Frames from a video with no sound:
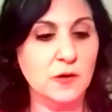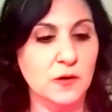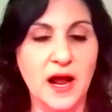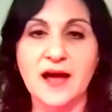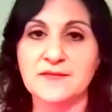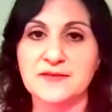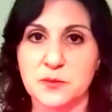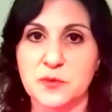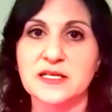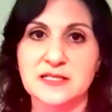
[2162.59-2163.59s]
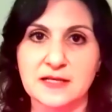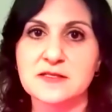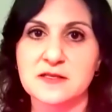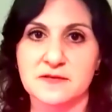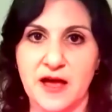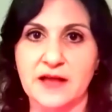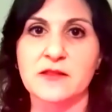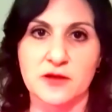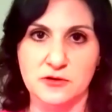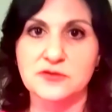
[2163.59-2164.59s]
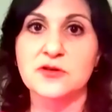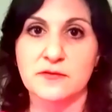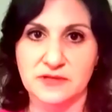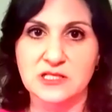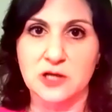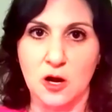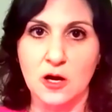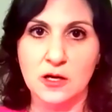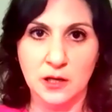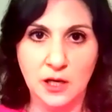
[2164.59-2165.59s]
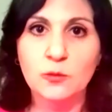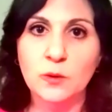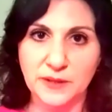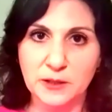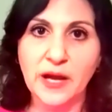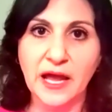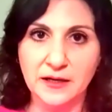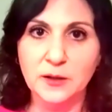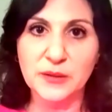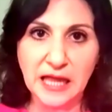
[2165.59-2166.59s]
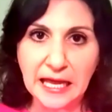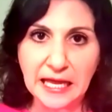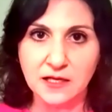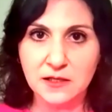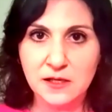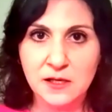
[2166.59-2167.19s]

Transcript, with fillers: or have someone attest to the fact that their service dog will be okay on a plane.